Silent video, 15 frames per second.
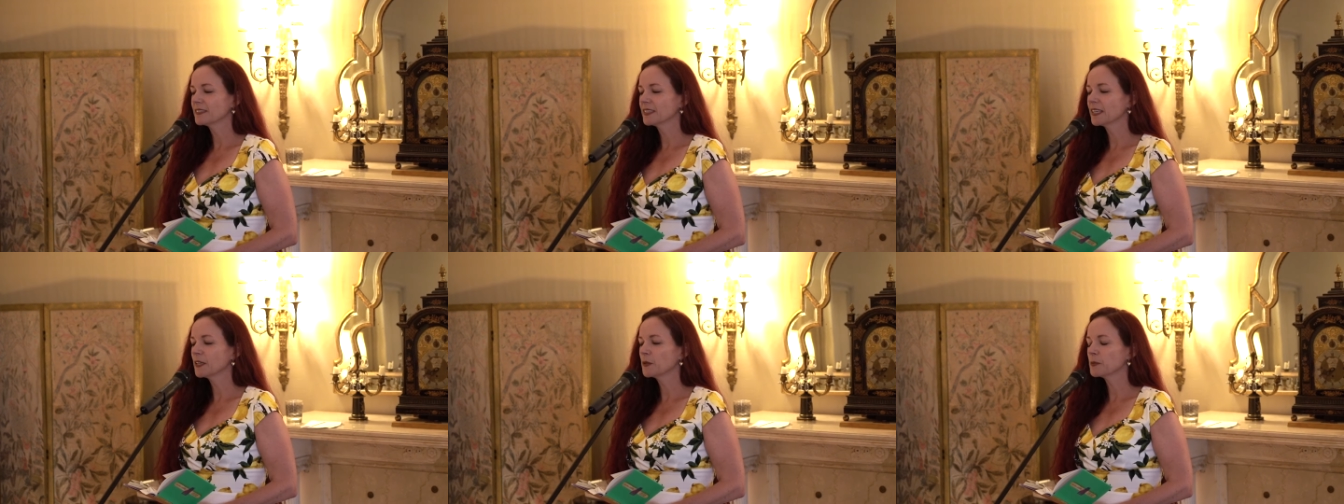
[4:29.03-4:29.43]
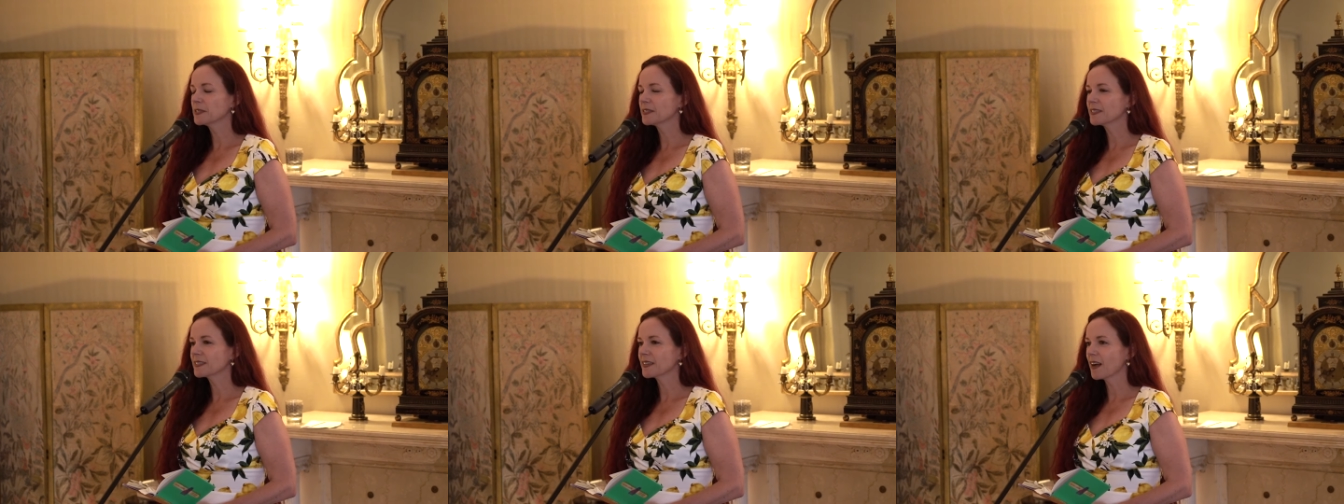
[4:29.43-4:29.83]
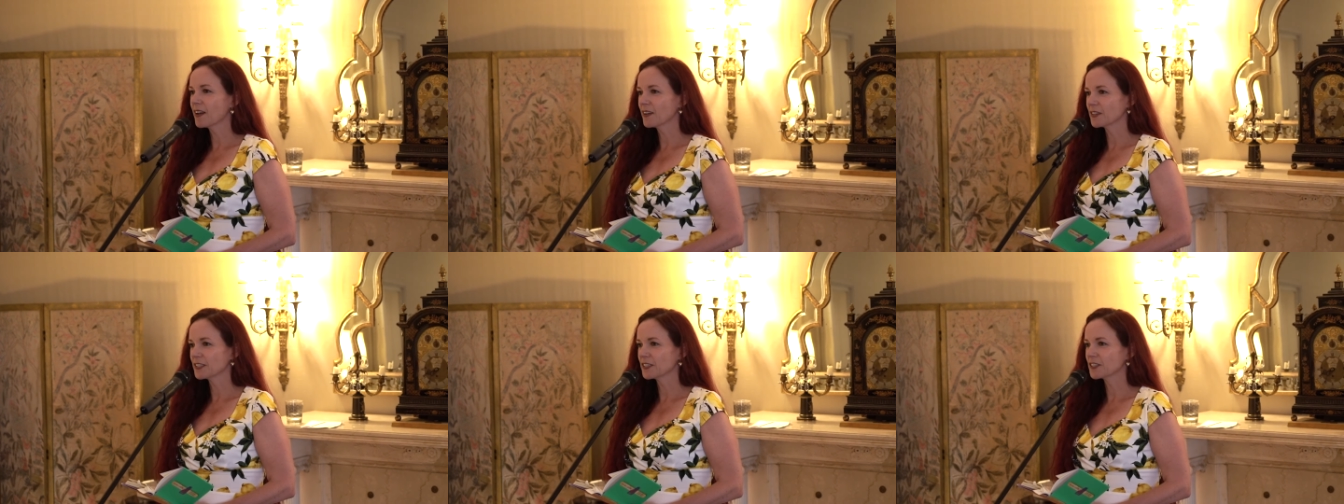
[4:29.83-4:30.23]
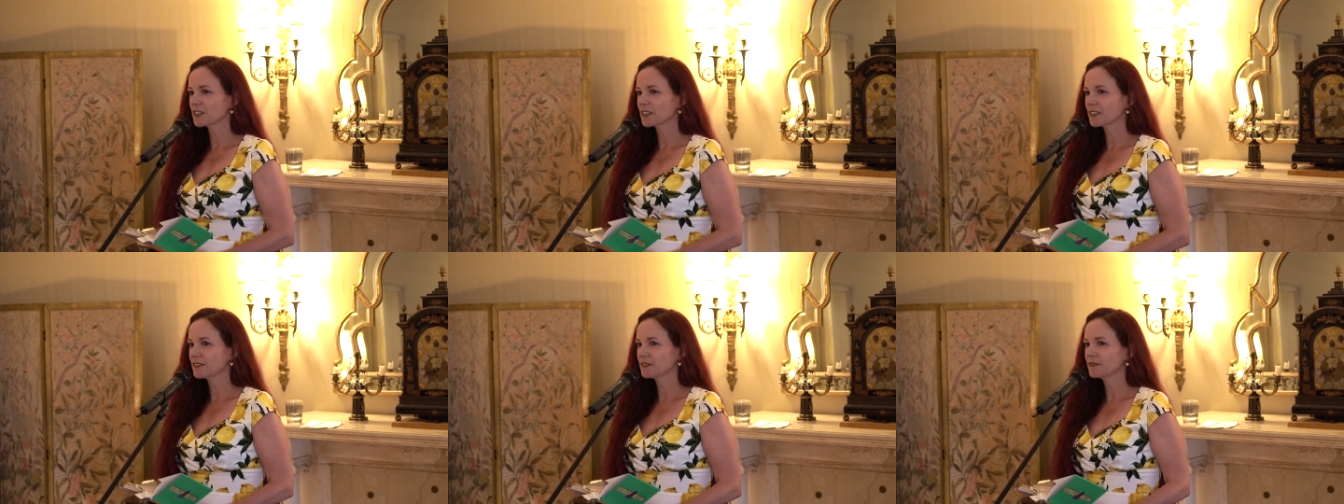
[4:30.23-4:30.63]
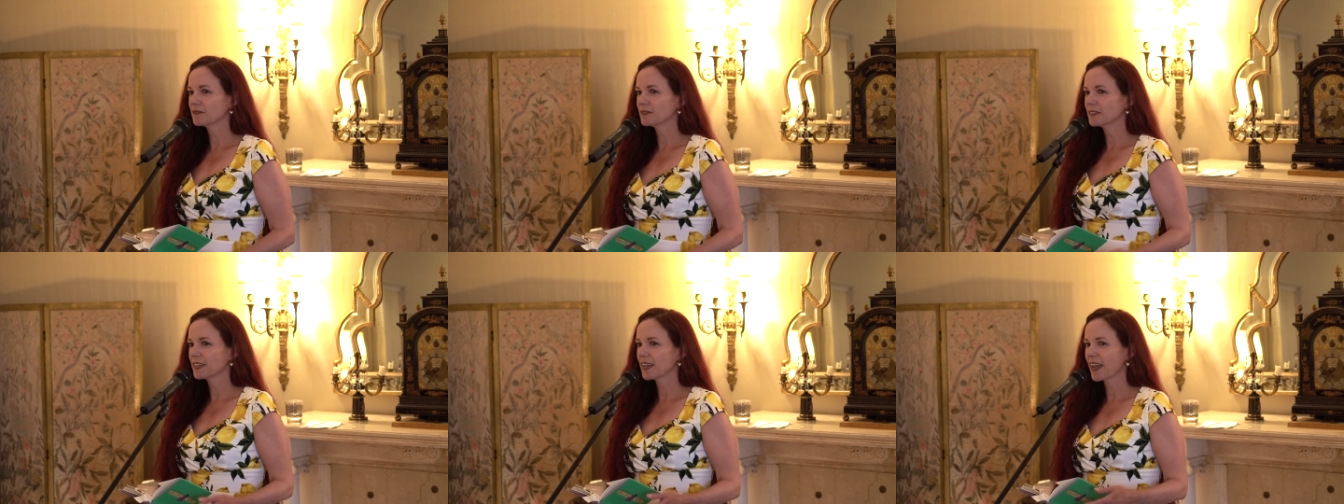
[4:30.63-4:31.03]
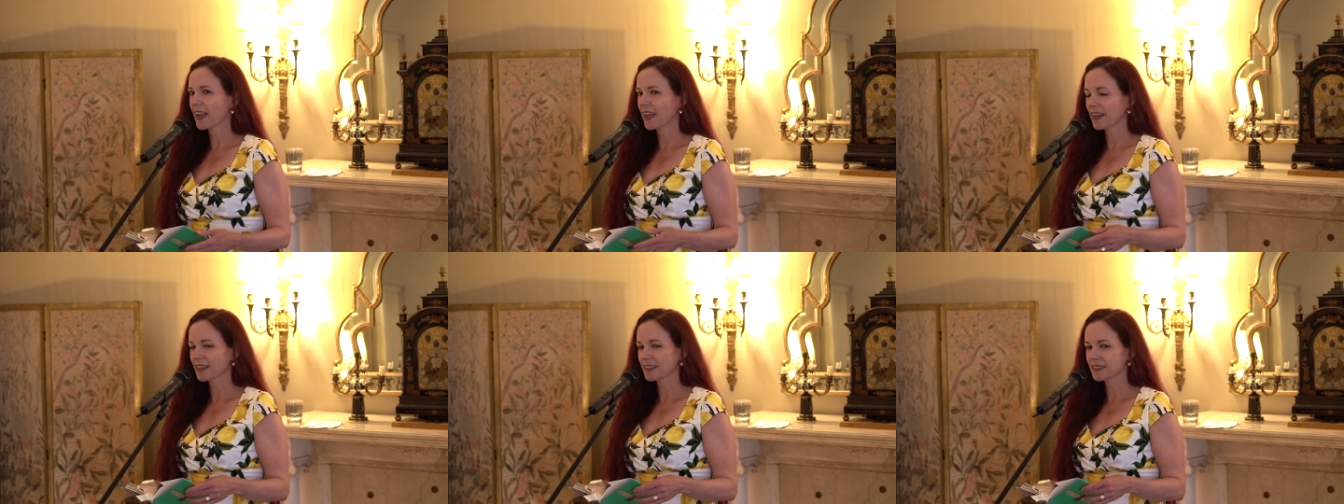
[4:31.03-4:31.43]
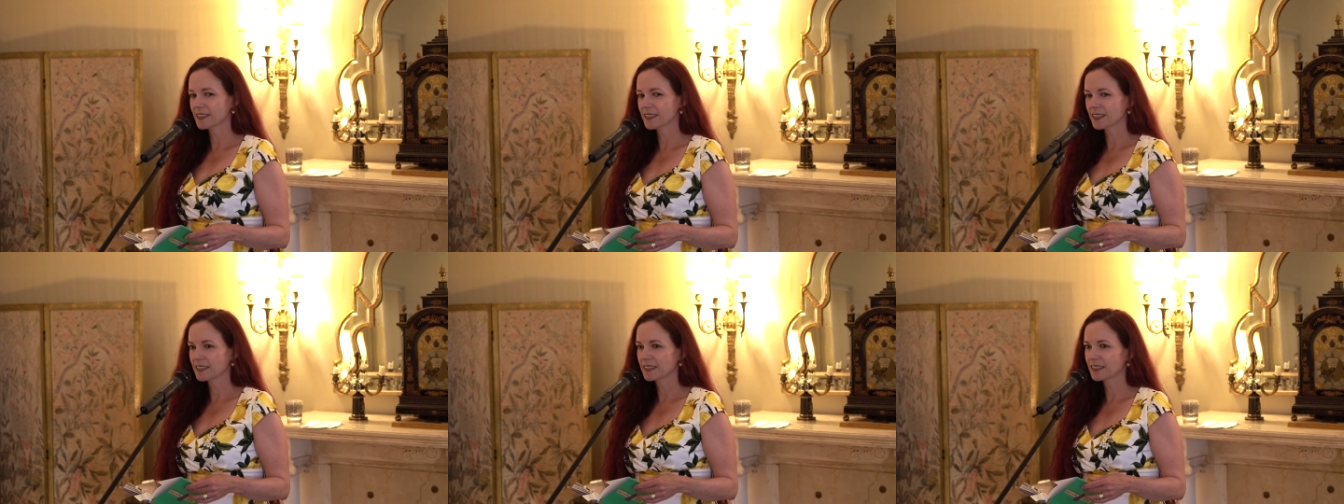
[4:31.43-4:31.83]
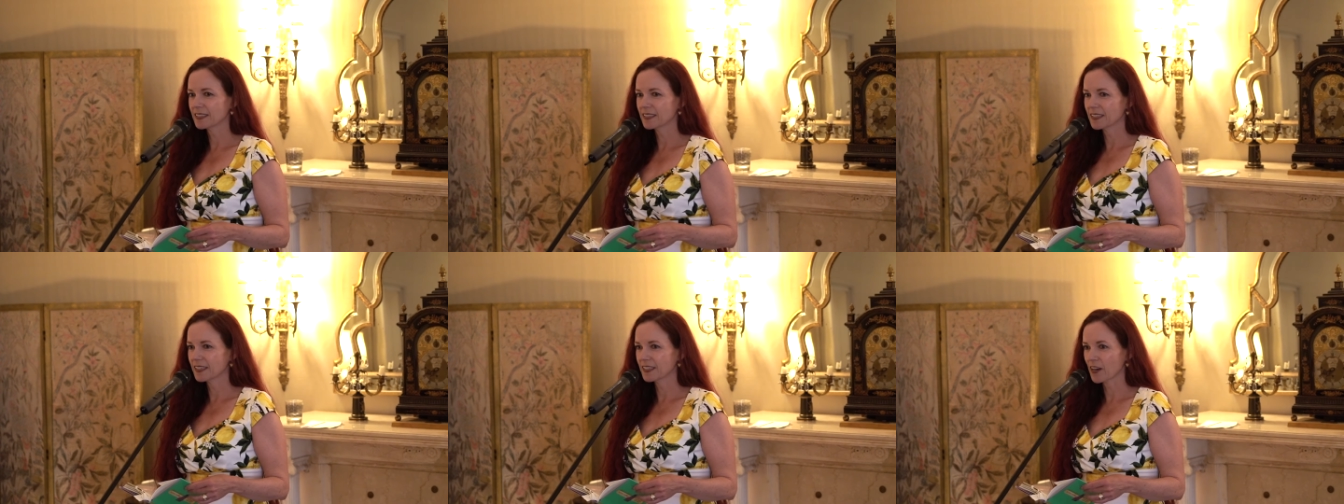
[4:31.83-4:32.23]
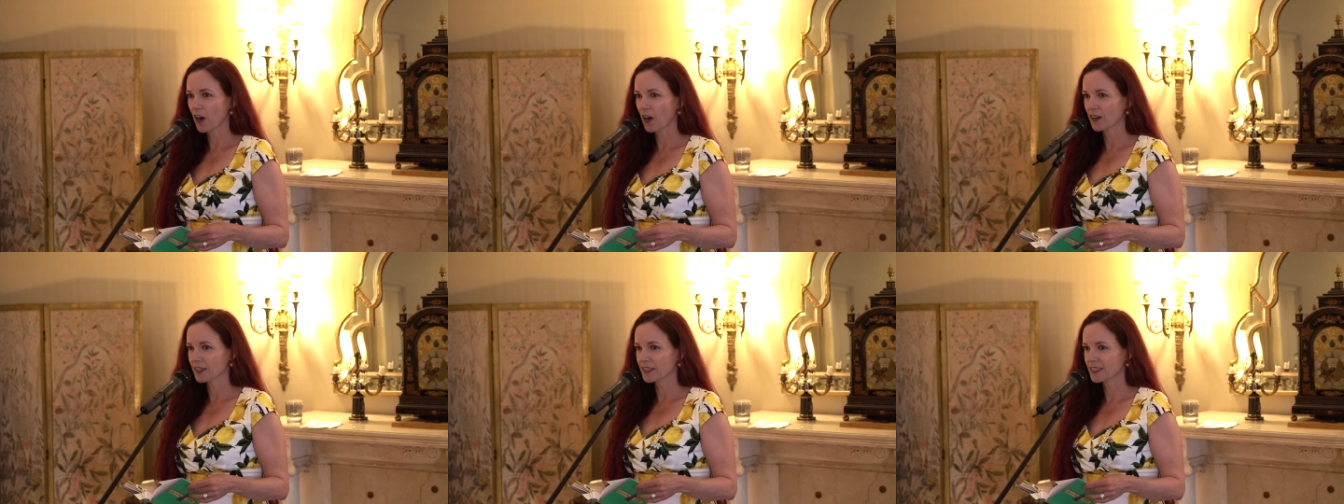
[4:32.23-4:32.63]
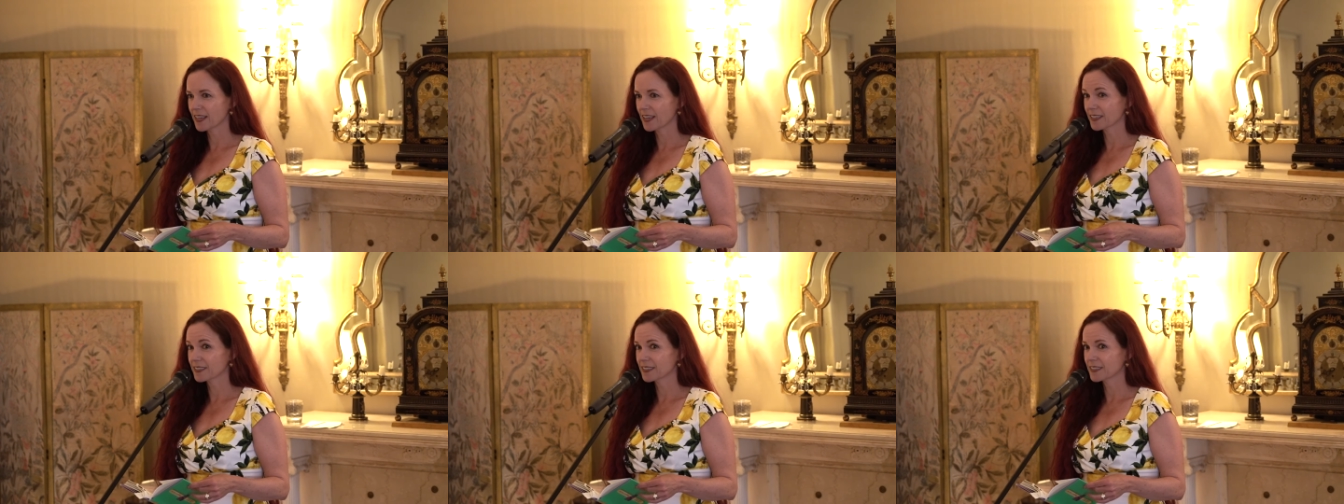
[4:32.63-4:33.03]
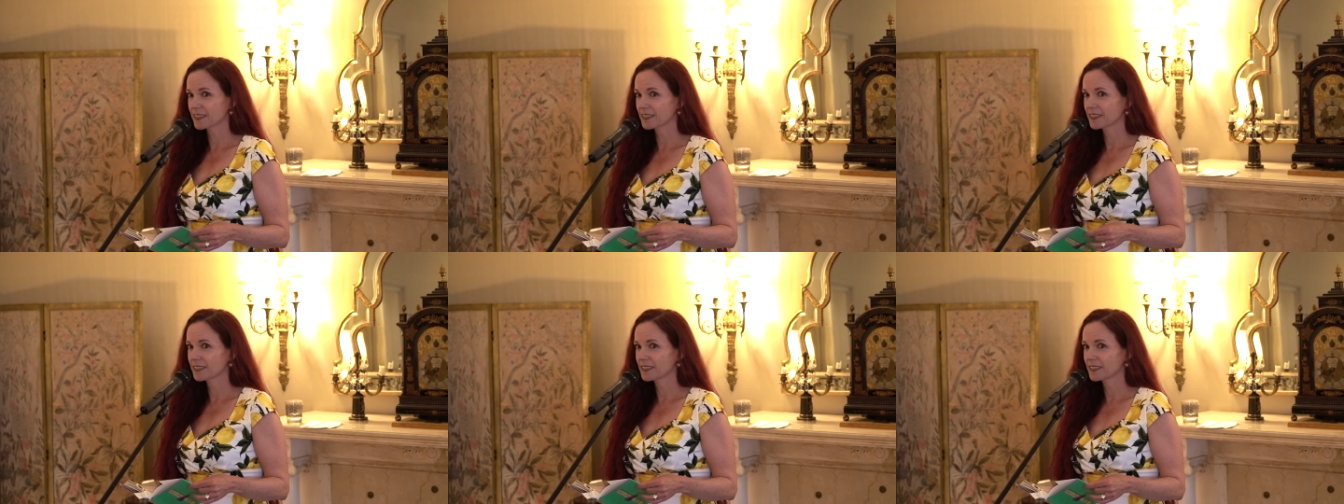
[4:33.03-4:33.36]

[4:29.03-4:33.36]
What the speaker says: he was Scottish and an architect.